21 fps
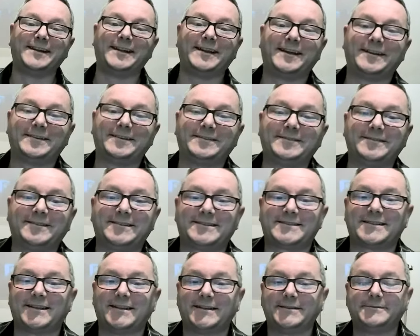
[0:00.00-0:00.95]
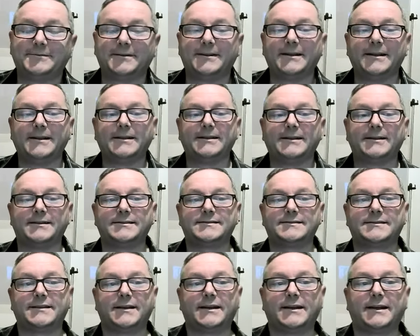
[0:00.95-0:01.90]
Yeah. I'm going to say
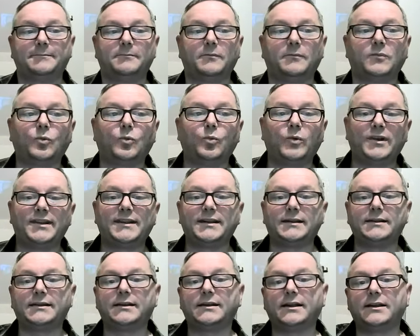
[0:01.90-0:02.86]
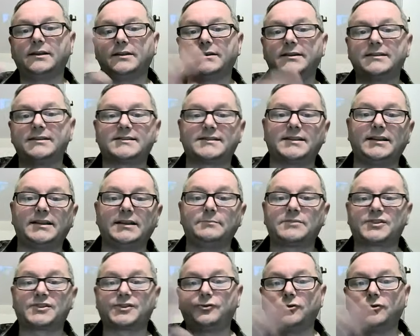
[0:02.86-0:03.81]
is, um, within the, the
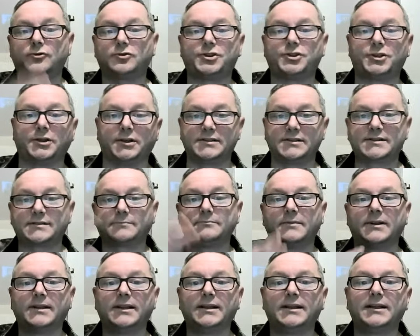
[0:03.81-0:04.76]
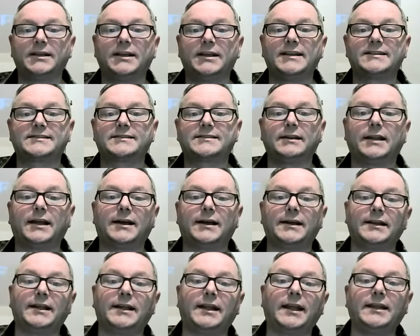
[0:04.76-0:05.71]
team structures, is there
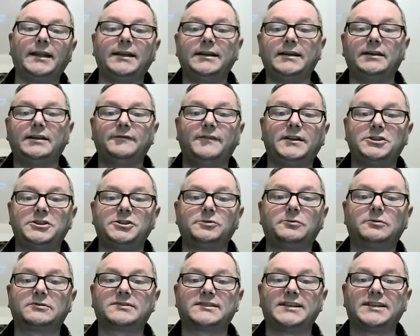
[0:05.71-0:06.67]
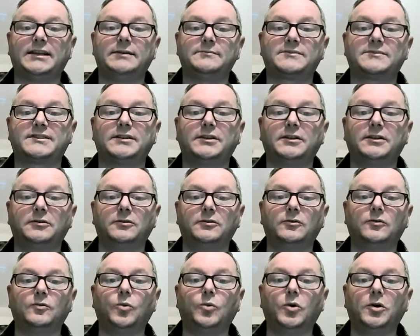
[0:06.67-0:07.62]
like individual teams
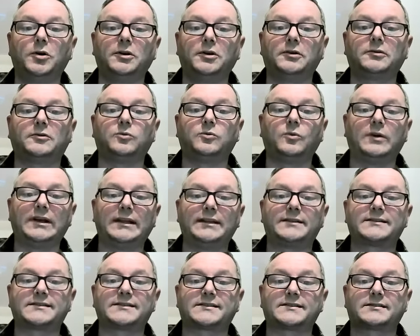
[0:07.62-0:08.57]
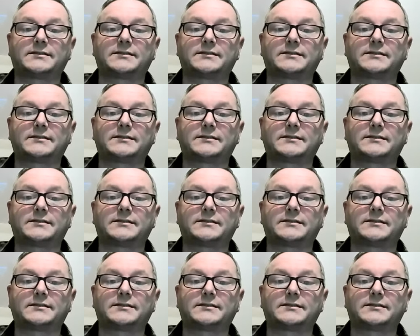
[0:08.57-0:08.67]
that work with